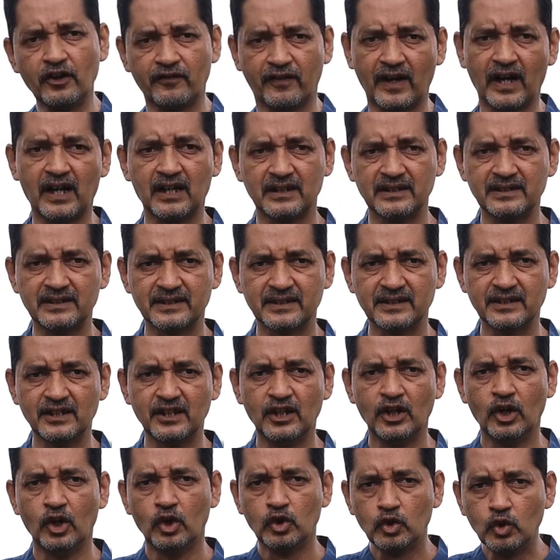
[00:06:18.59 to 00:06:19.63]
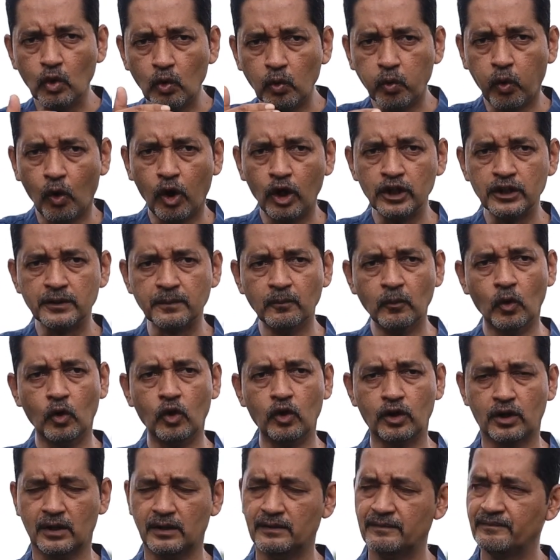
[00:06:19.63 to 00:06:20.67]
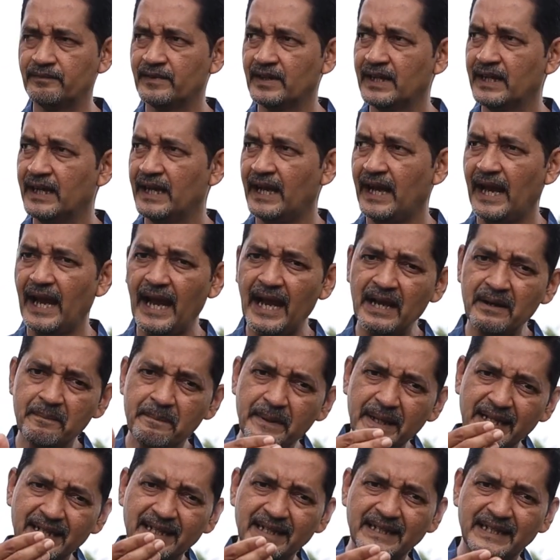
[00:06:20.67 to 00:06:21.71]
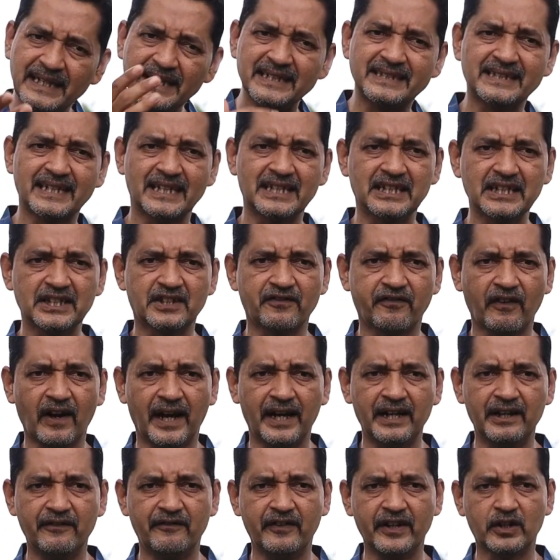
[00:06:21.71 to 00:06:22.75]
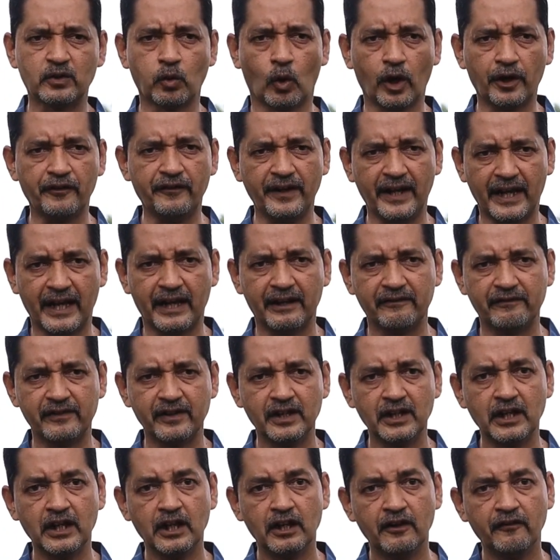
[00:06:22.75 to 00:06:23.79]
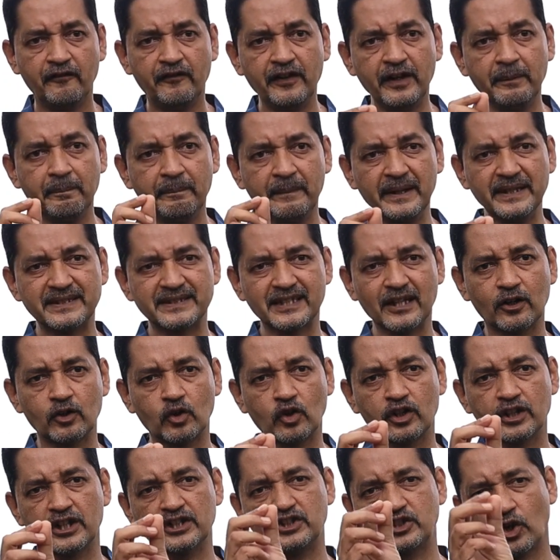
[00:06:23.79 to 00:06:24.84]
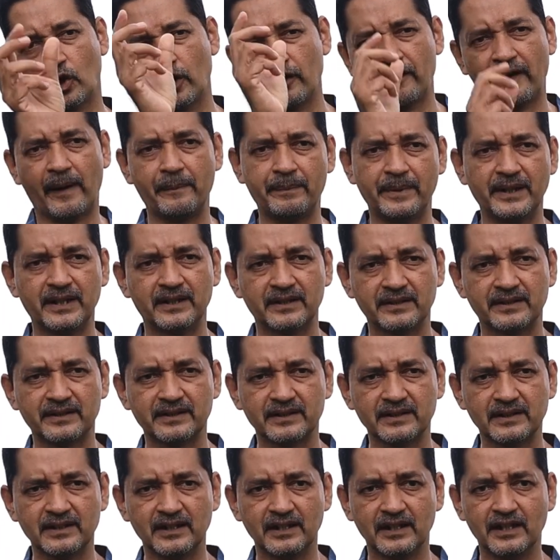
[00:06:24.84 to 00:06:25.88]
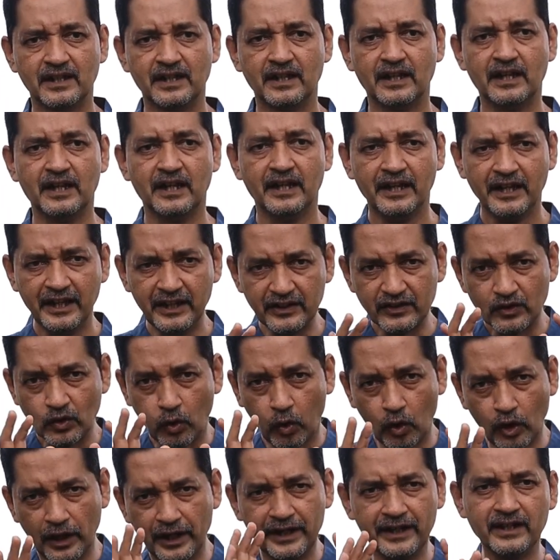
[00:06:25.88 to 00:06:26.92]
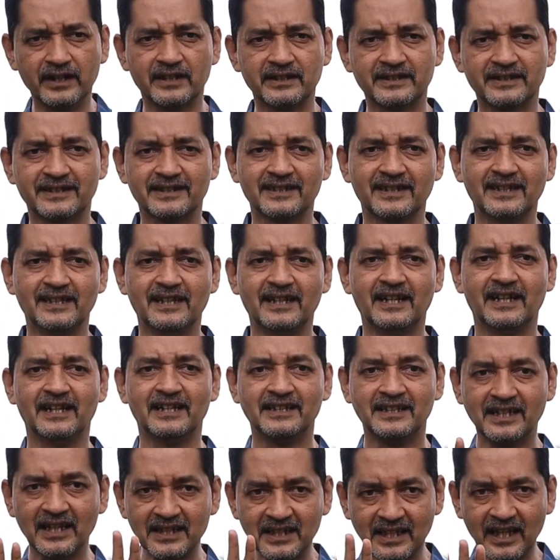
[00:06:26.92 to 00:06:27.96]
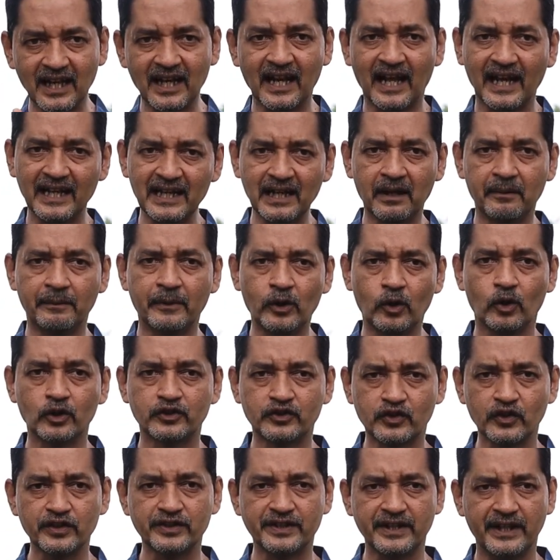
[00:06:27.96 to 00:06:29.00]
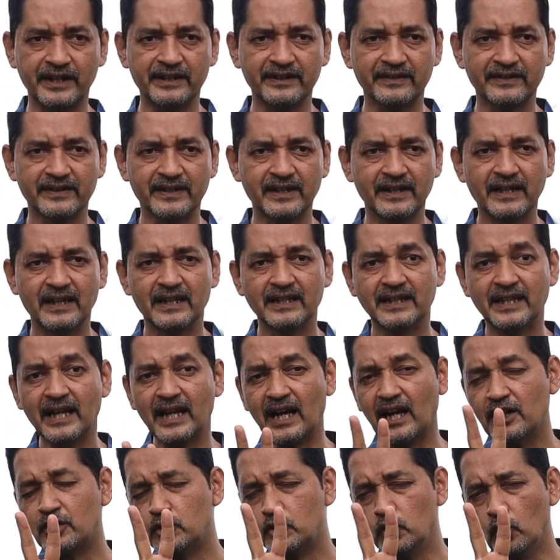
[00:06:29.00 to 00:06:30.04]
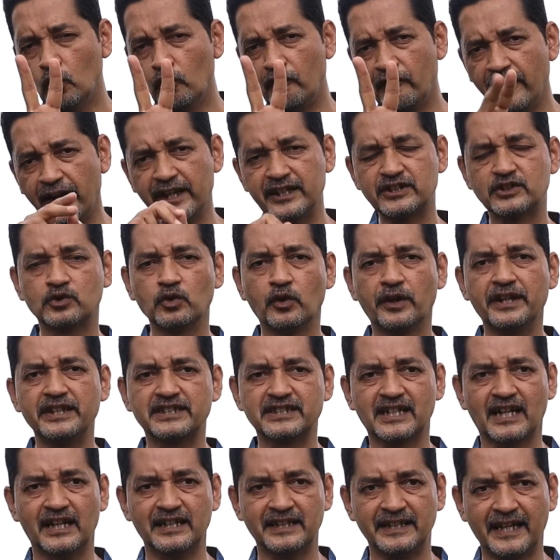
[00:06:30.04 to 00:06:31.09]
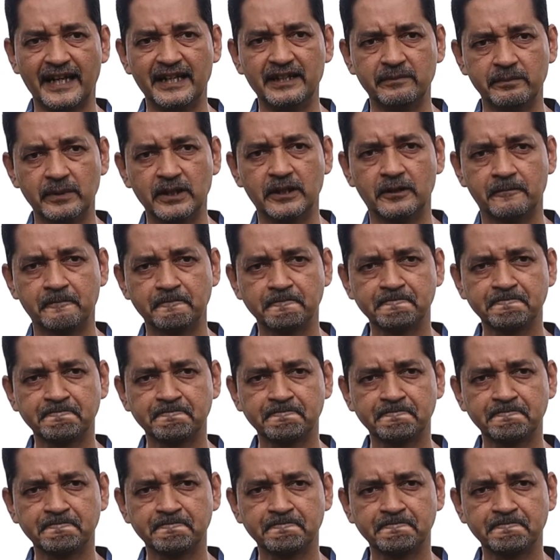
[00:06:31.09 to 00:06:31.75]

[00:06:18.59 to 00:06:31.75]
of ours to want more and be dissatisfied with what we have, we miss out on the joy of happiness. His Holiness, the Dalai Lama, also says there are two ways to reach contentment.